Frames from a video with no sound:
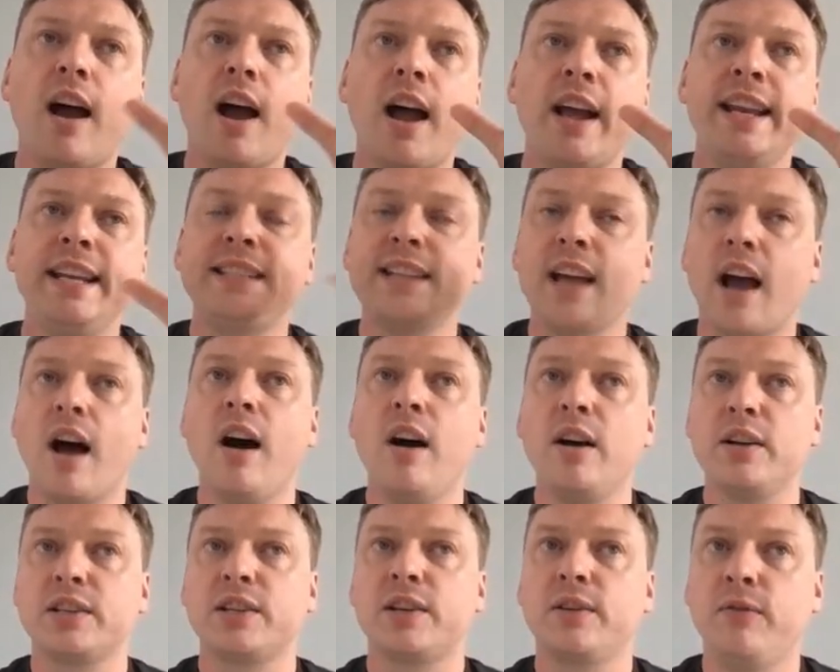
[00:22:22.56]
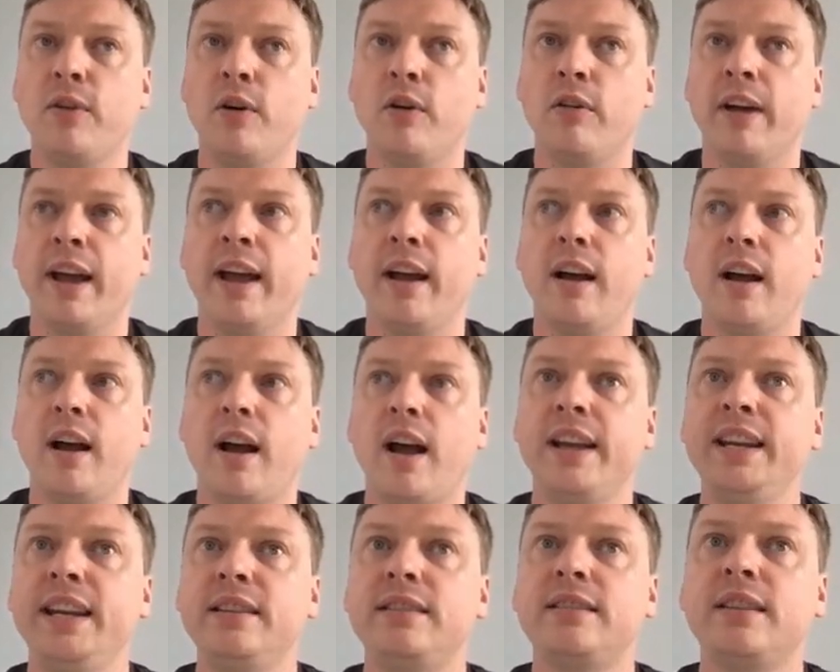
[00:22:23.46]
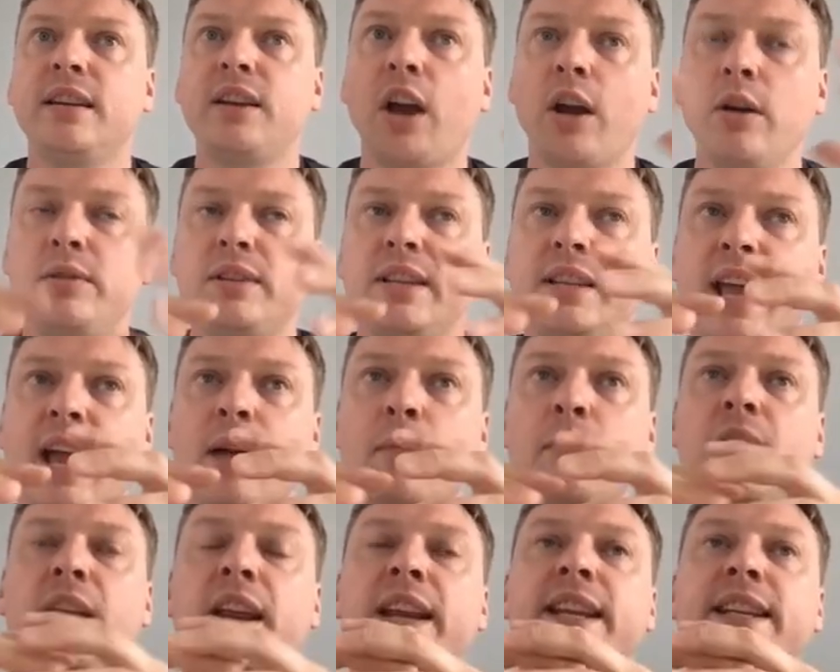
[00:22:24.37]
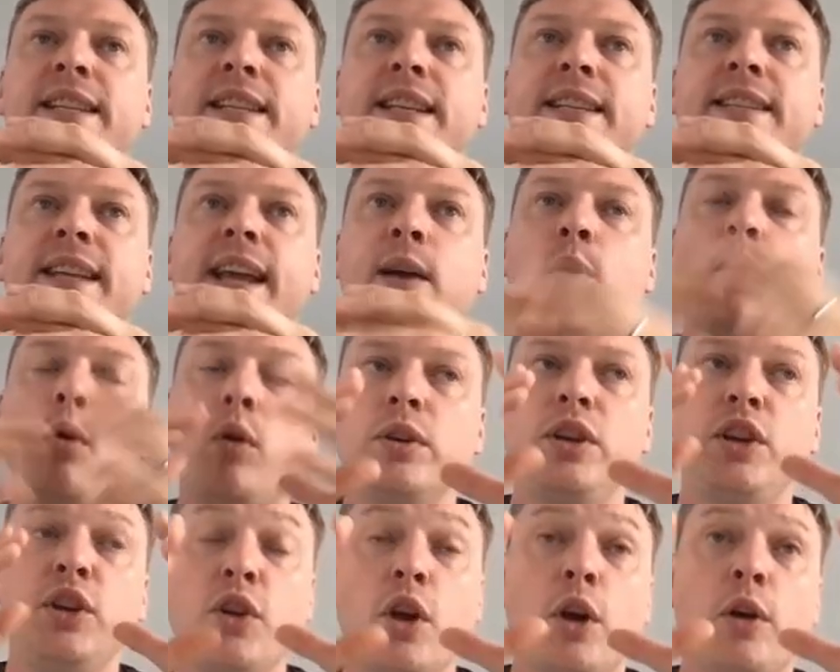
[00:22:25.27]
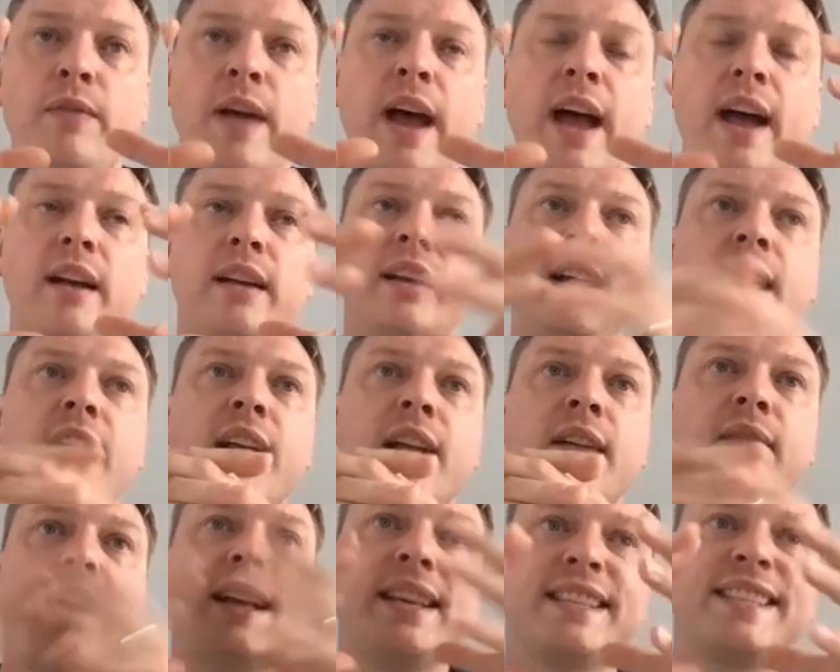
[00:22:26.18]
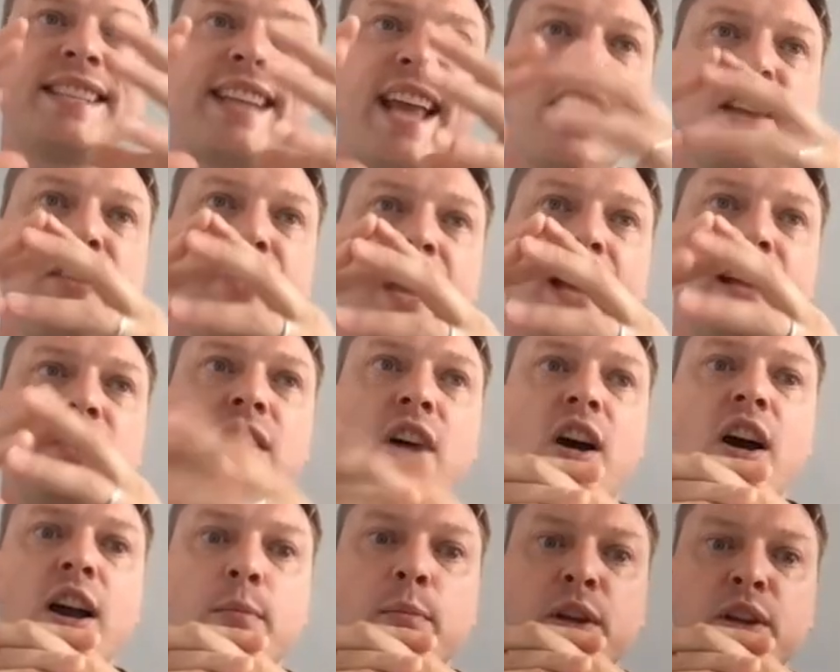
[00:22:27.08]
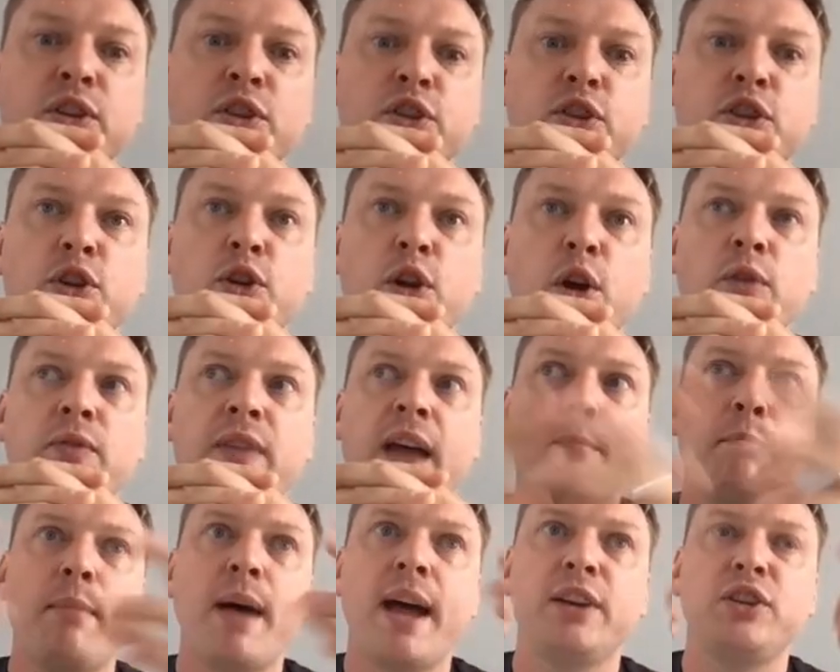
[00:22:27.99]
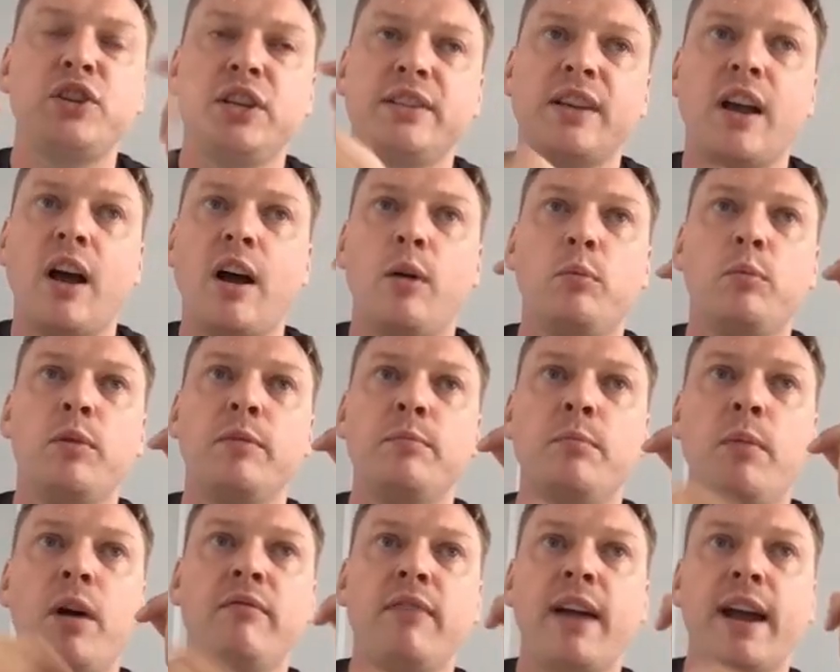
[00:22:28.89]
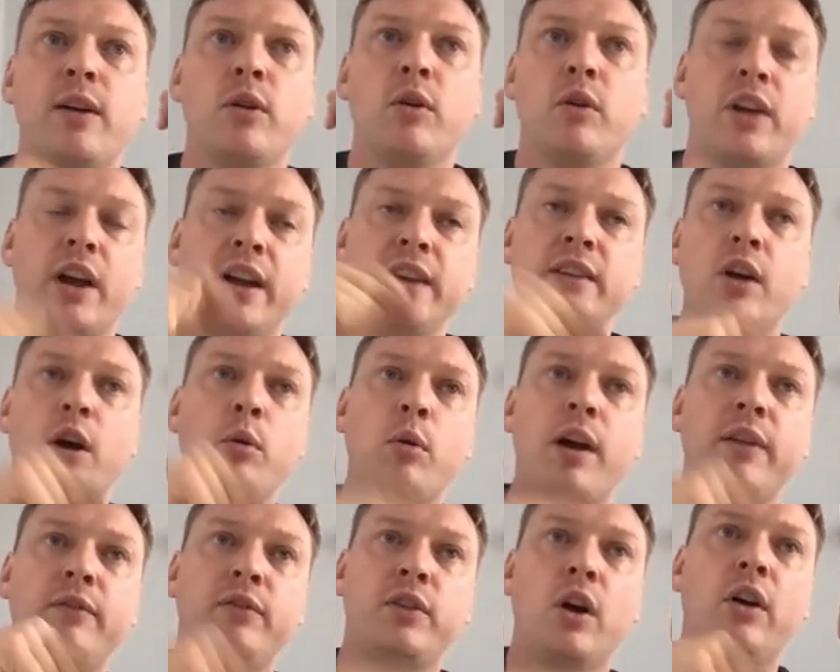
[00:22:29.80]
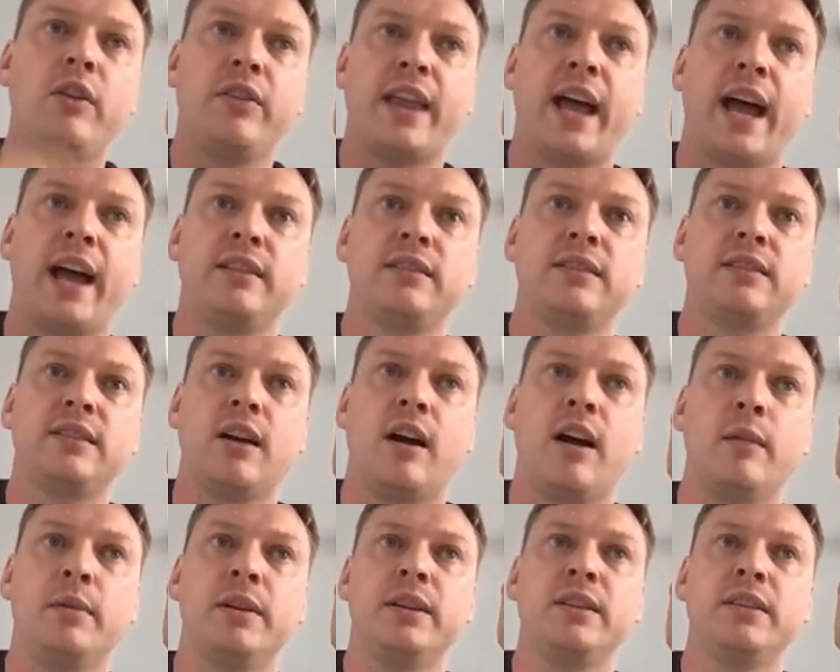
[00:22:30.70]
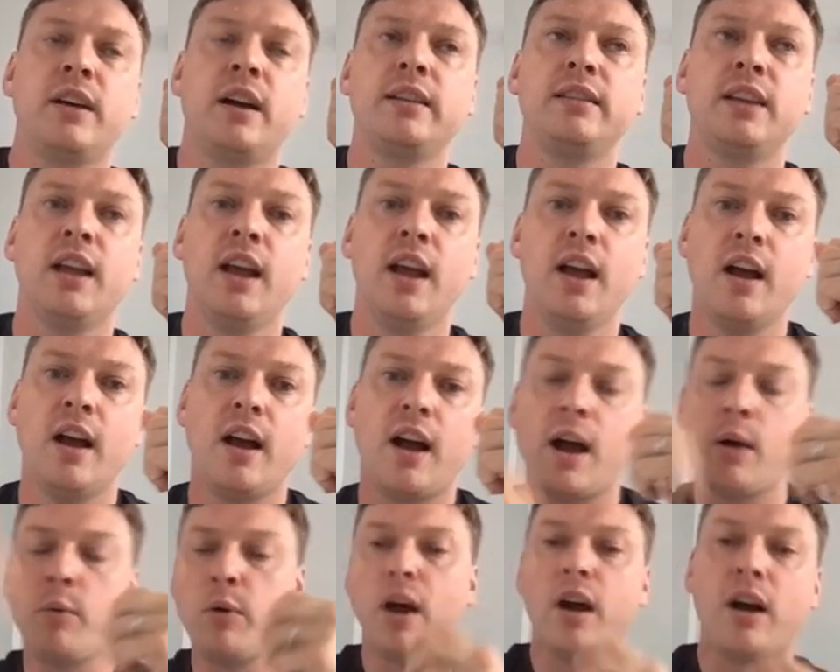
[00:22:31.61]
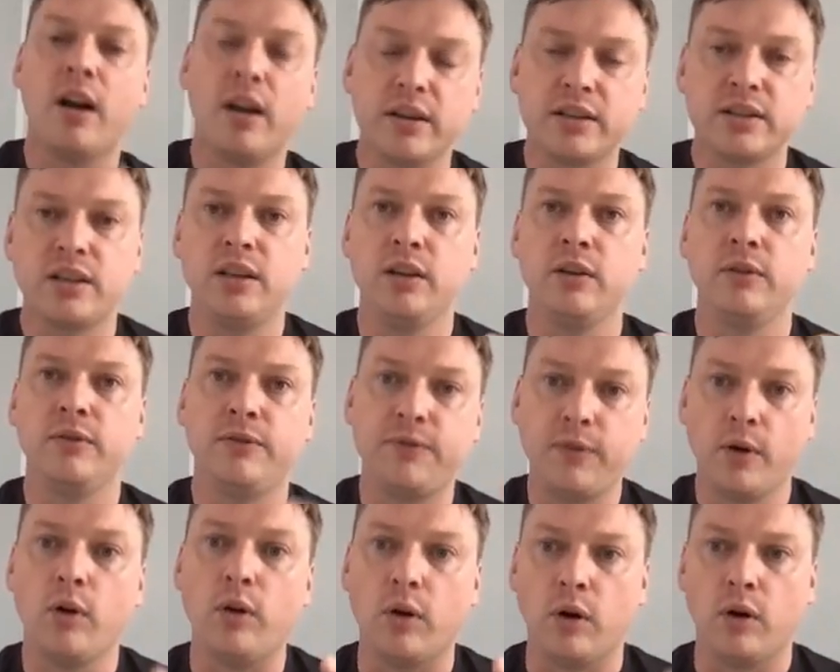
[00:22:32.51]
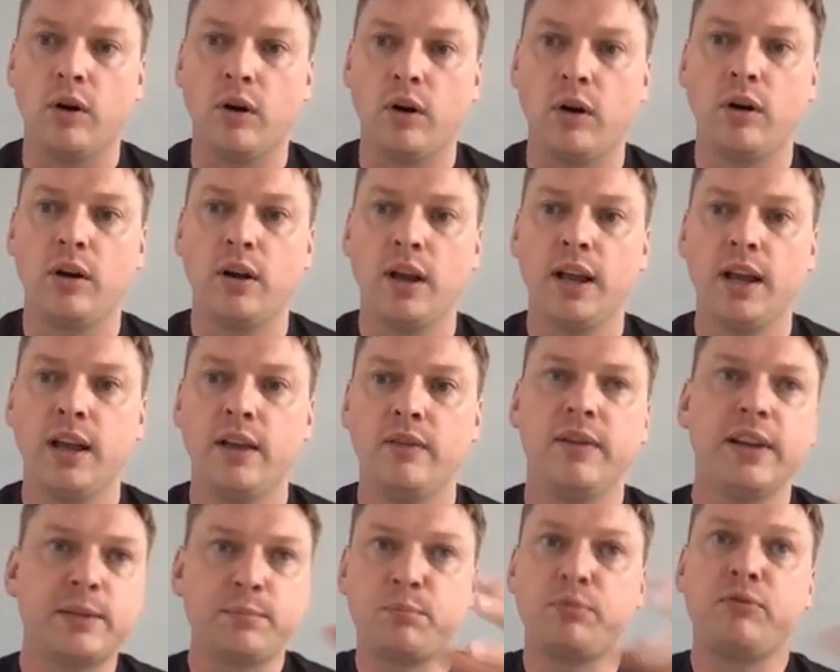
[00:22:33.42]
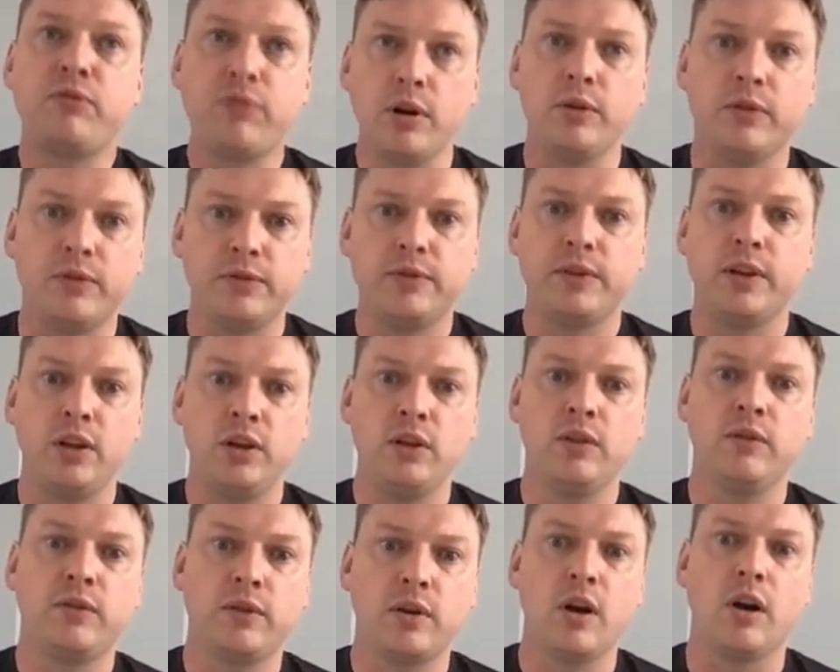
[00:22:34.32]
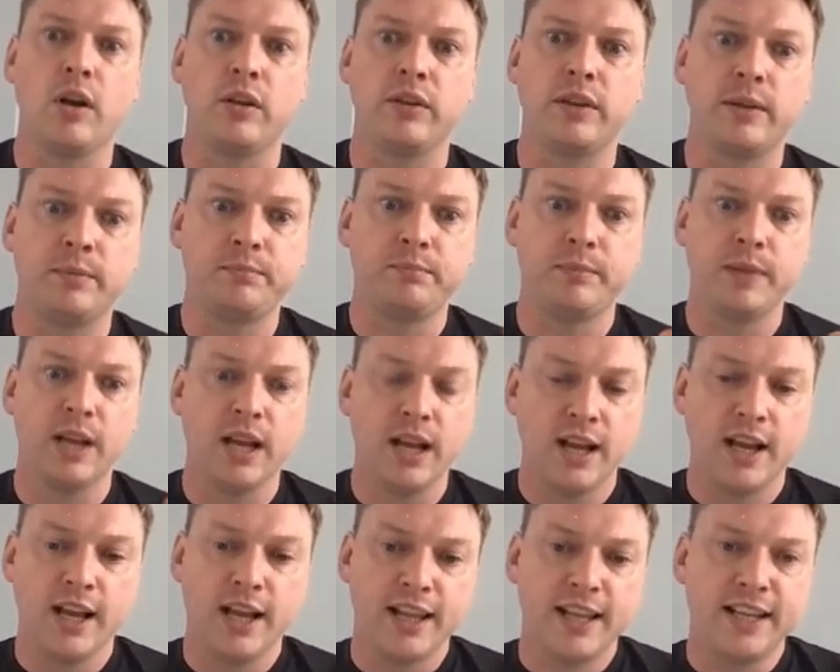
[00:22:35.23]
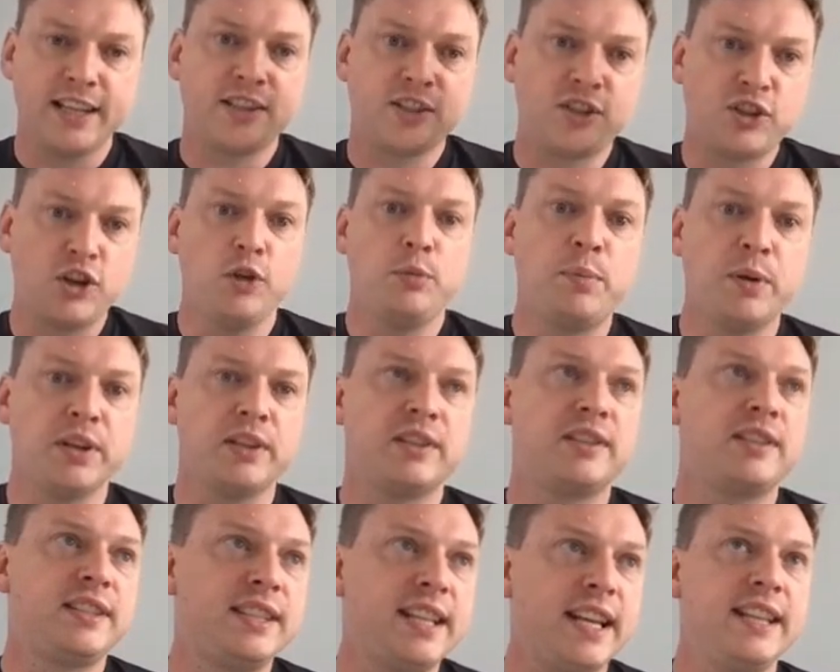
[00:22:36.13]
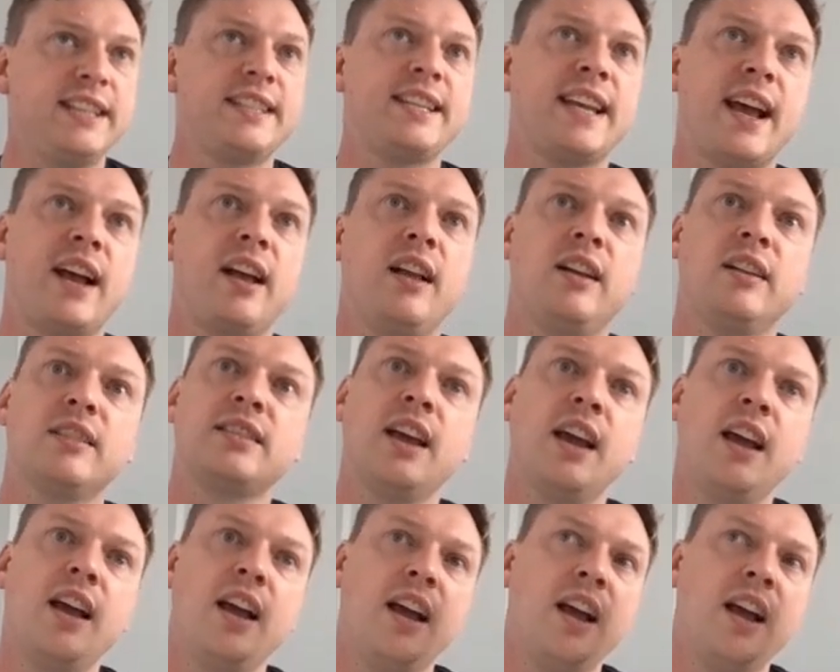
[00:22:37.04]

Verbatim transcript: need to ask for it. I need to go to them and I need to say, well, you know, that scan of that diamond, you know, that matches up with my record. I know I've got that diamond. I want to ask you for this proof that you've got, this super detailed